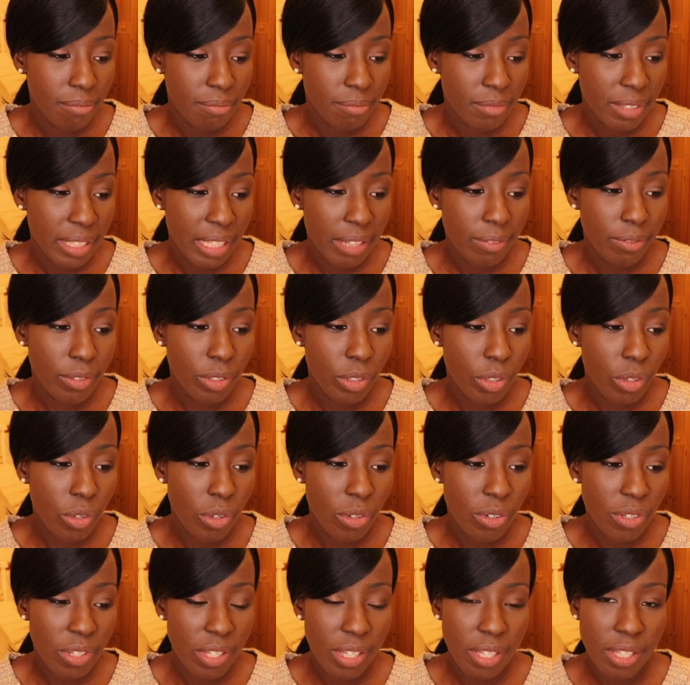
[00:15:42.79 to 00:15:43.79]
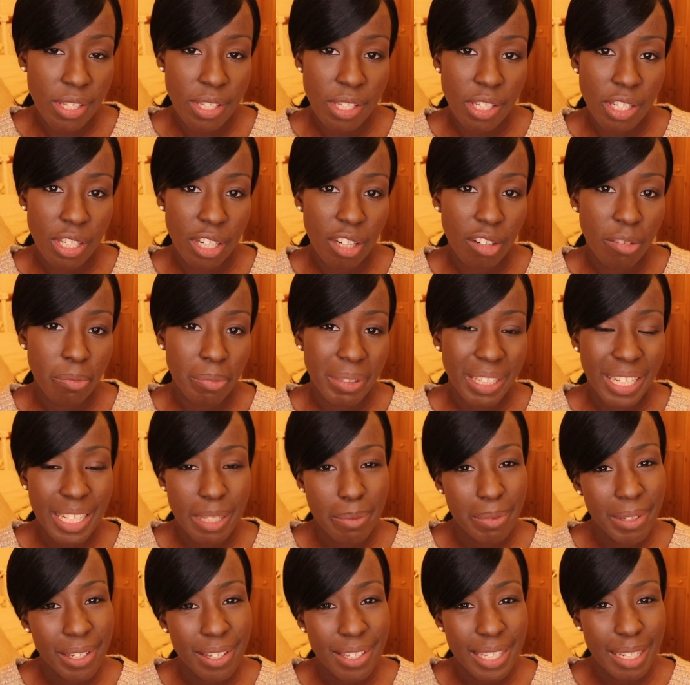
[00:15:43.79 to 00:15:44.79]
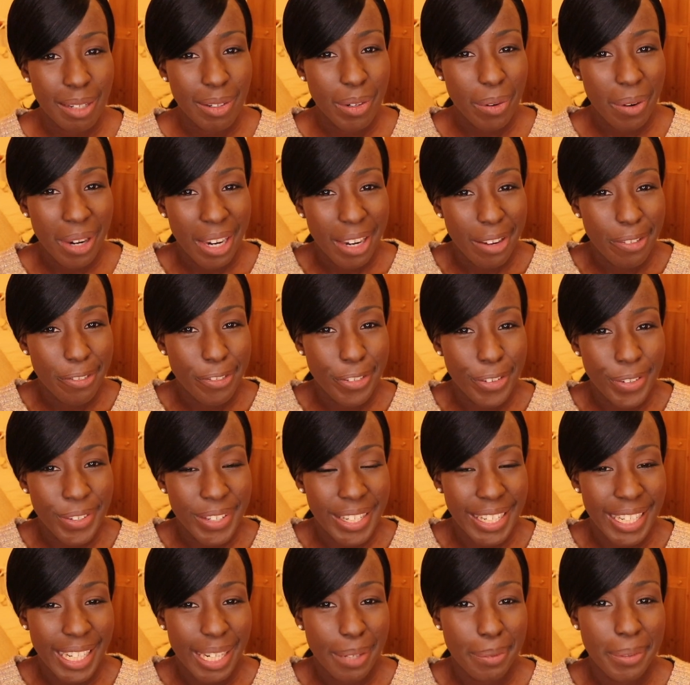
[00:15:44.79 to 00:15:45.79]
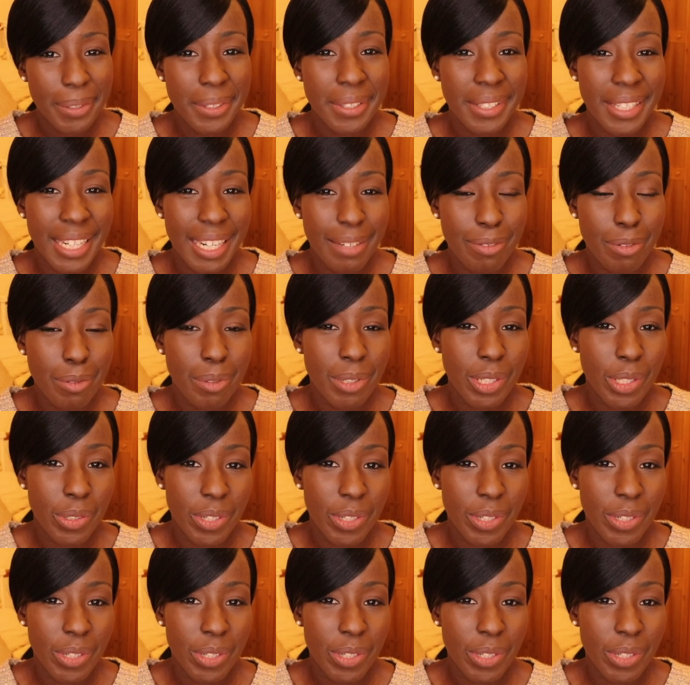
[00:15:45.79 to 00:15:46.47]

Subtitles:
several courses and stuff, but that's because I'm quite a foodie and I wanted everyone